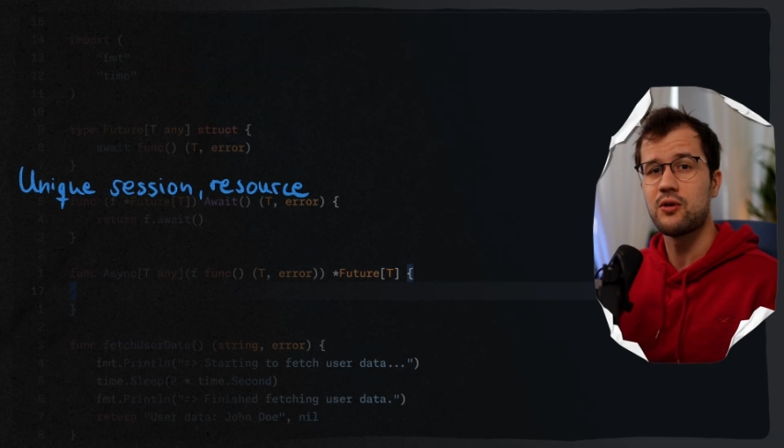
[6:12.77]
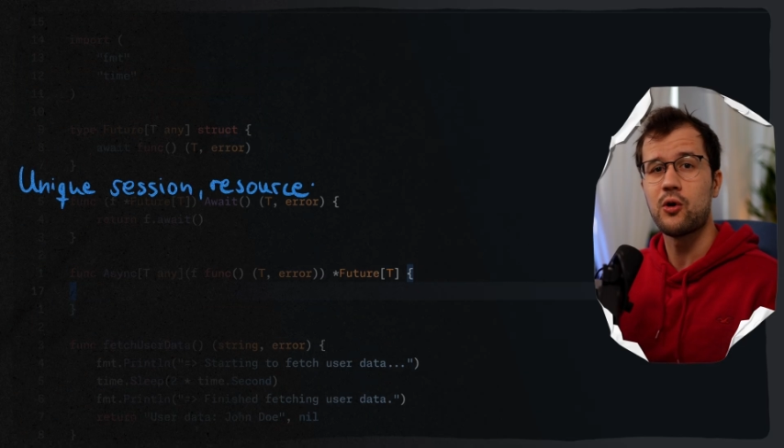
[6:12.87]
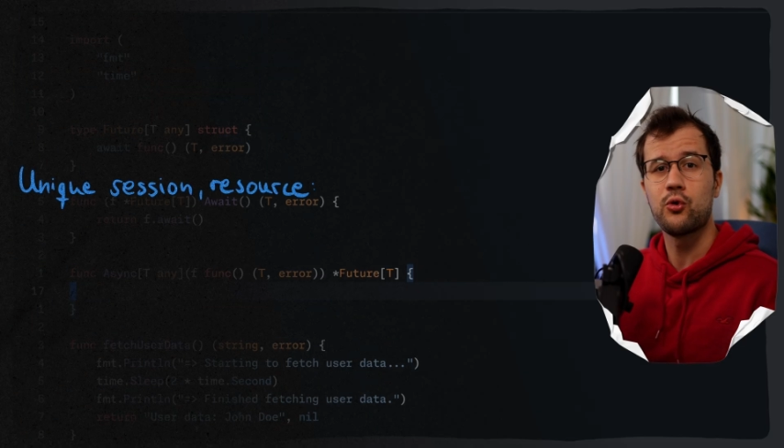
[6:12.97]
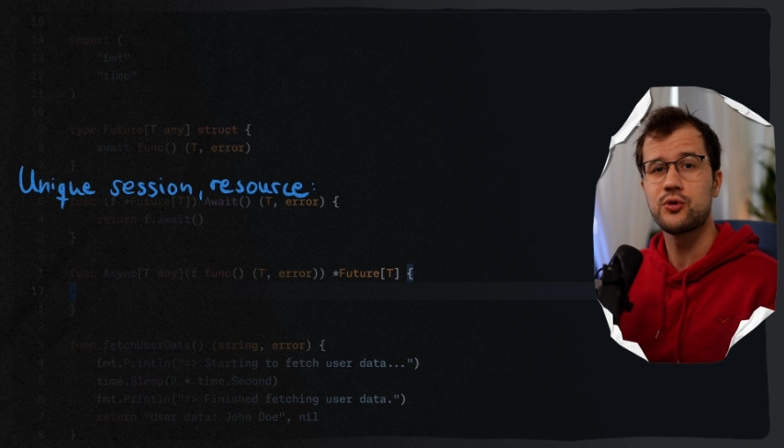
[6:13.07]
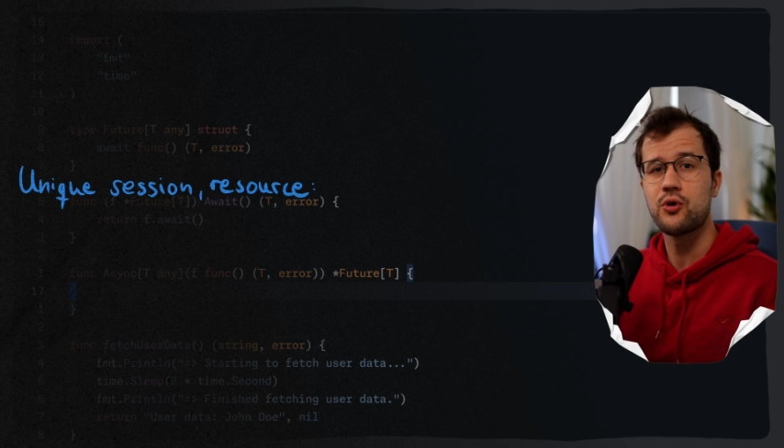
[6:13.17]

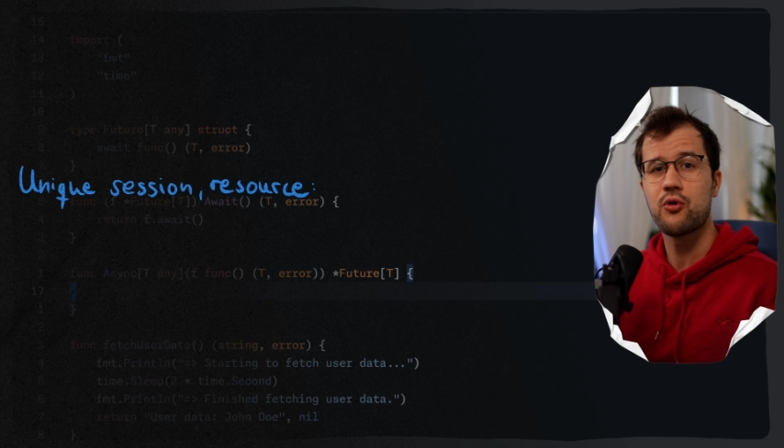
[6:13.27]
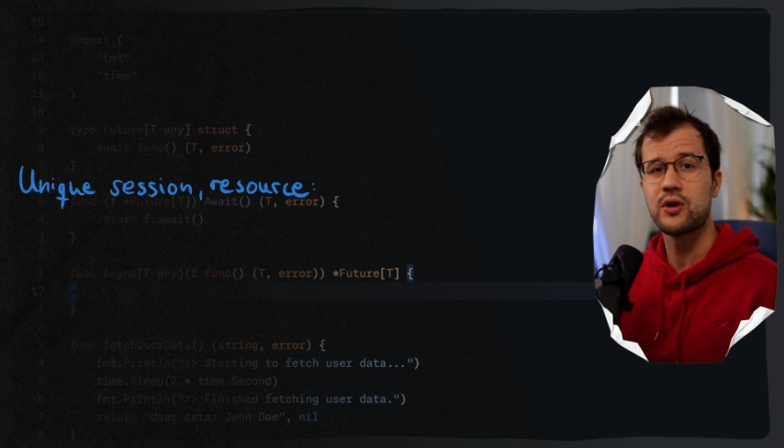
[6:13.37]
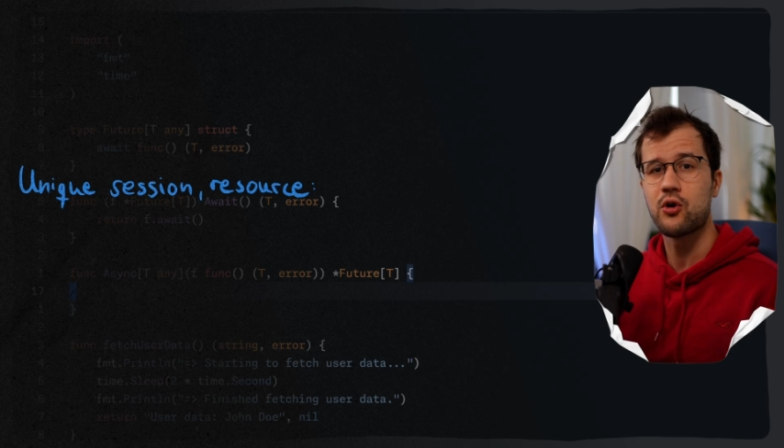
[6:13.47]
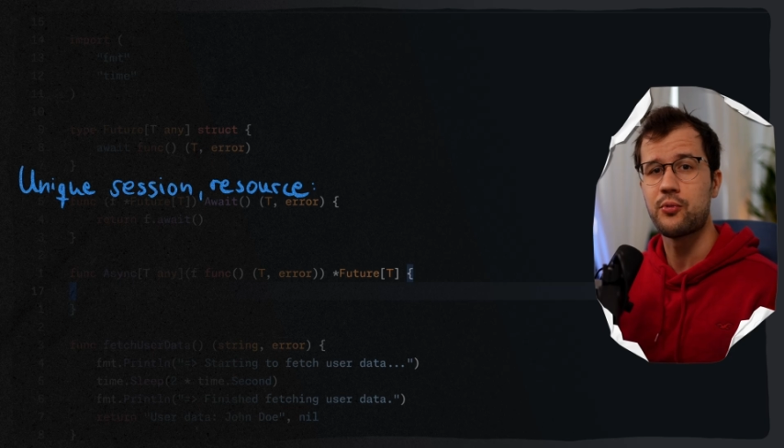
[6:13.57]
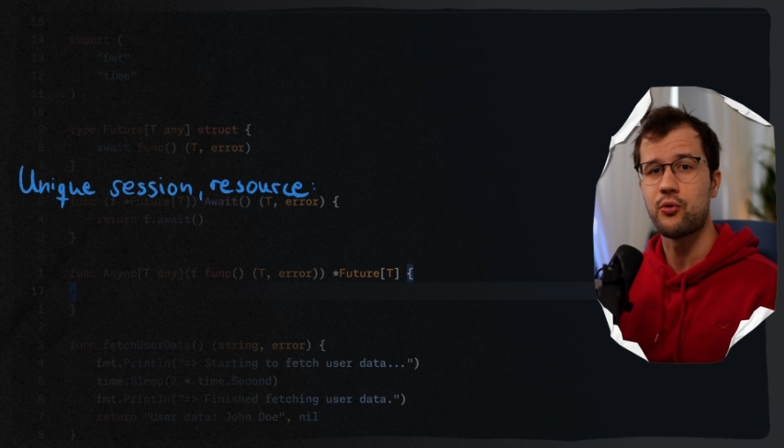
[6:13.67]

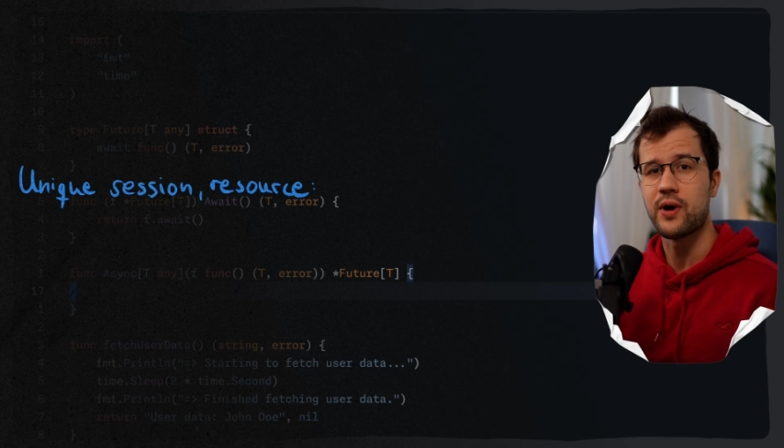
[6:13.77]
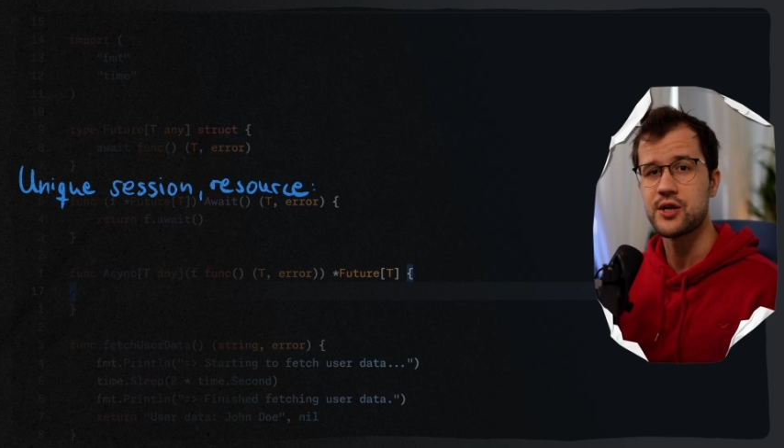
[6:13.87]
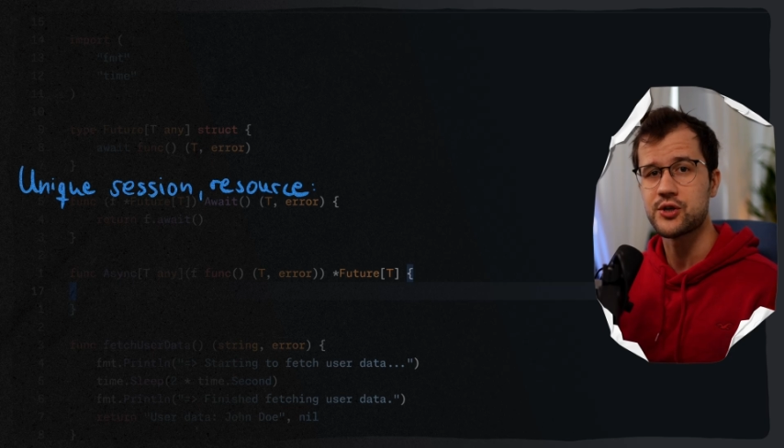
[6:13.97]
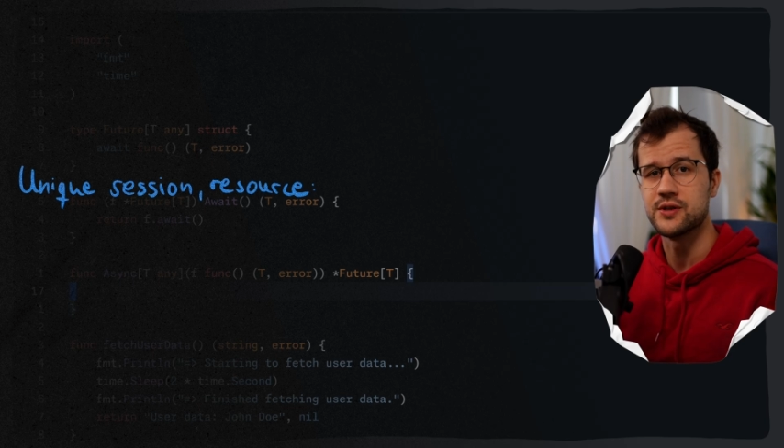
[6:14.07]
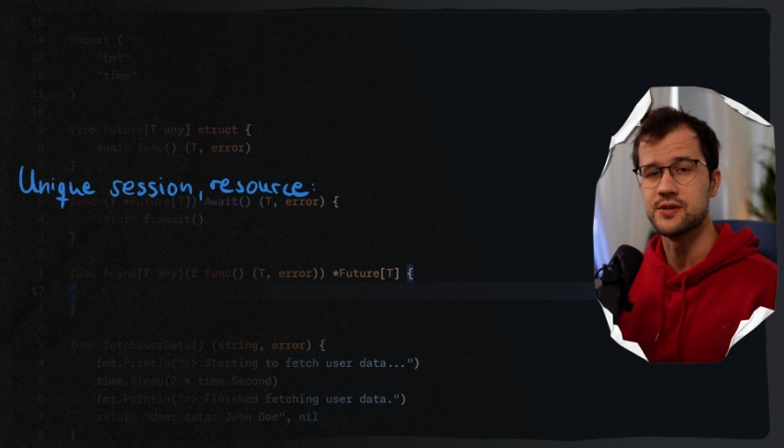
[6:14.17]
ongoing
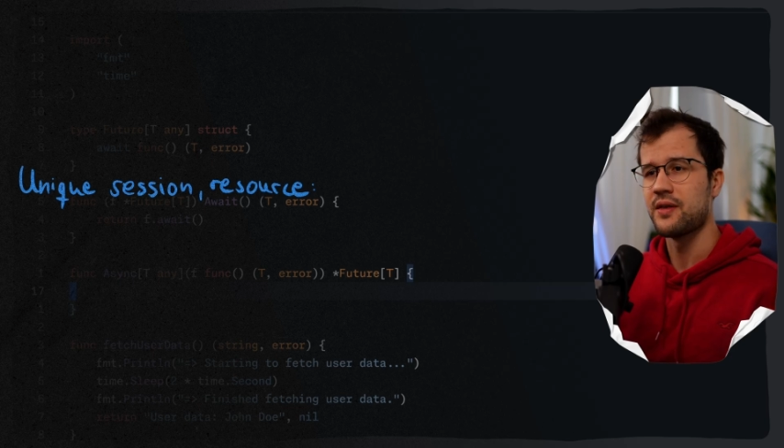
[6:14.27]
operation.